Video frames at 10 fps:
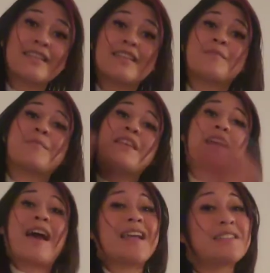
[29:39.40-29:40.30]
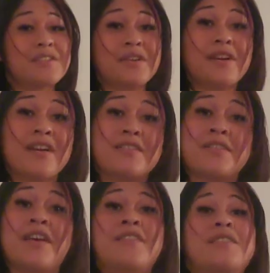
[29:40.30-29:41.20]
Be kind
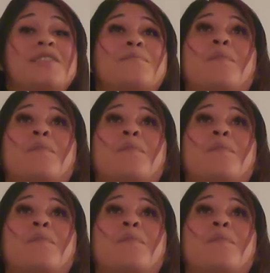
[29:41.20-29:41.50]
to others,